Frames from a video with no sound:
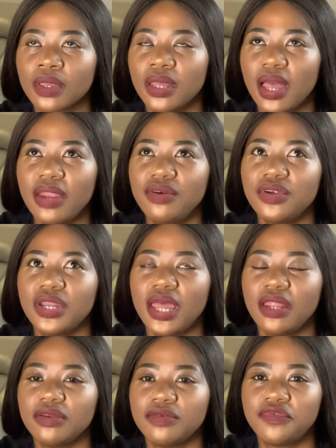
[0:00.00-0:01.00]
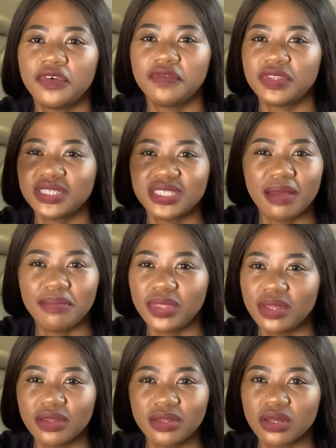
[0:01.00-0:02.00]
150
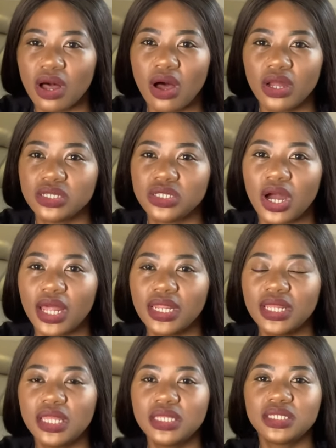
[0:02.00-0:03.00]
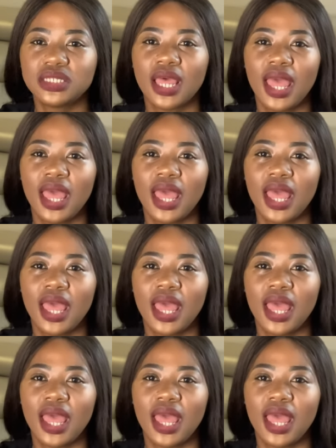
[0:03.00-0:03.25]
something odd dollars.